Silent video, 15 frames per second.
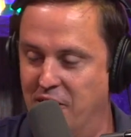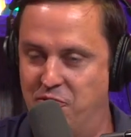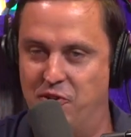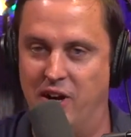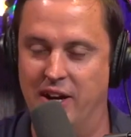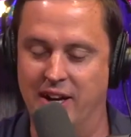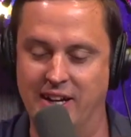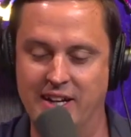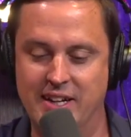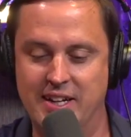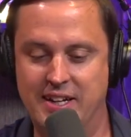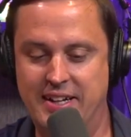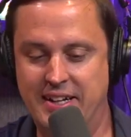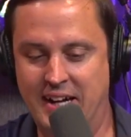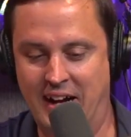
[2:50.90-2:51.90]
funny
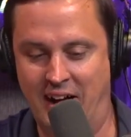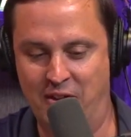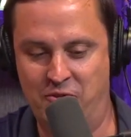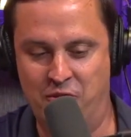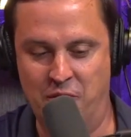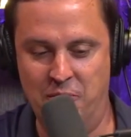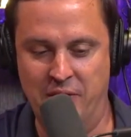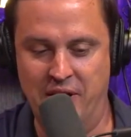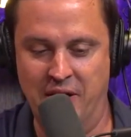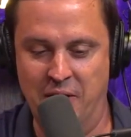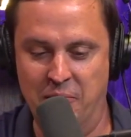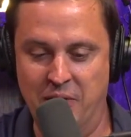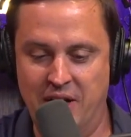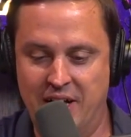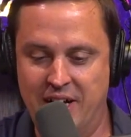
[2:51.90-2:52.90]
from him.